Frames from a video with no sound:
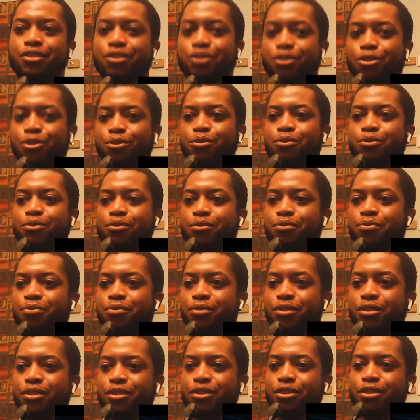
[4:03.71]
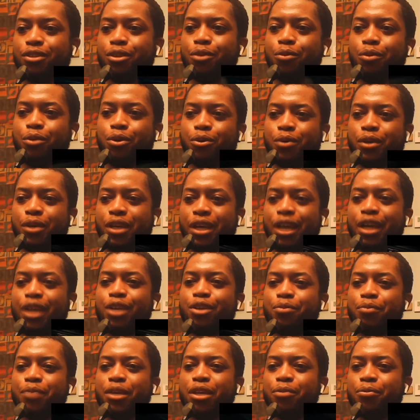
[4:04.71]
two. They were okay
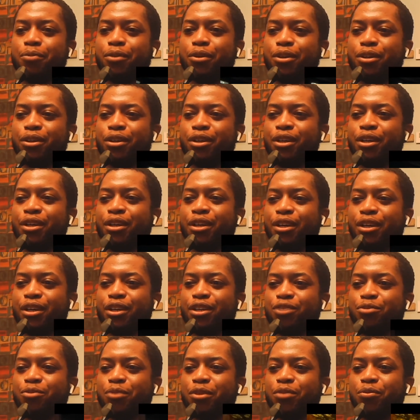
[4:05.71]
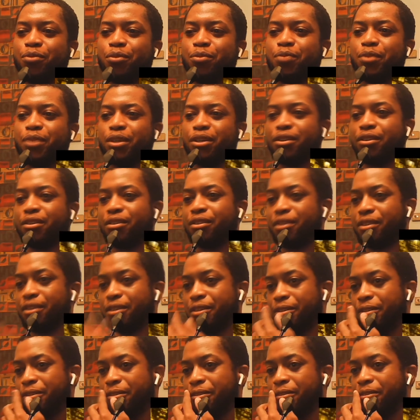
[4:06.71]
to me, but I expect to be better.
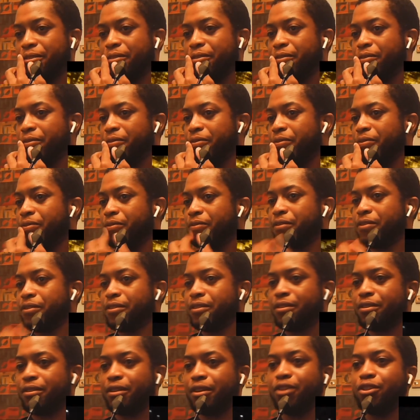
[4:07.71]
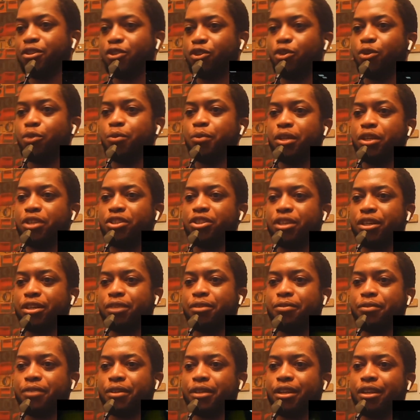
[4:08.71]
That's a dope ninja
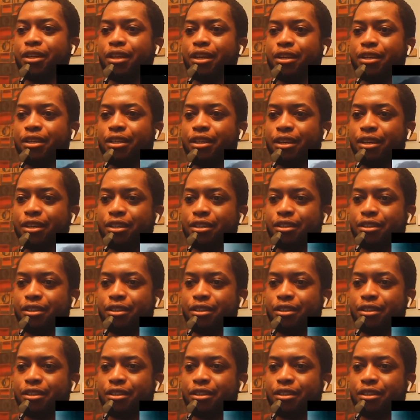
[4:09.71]
outfit. I like that.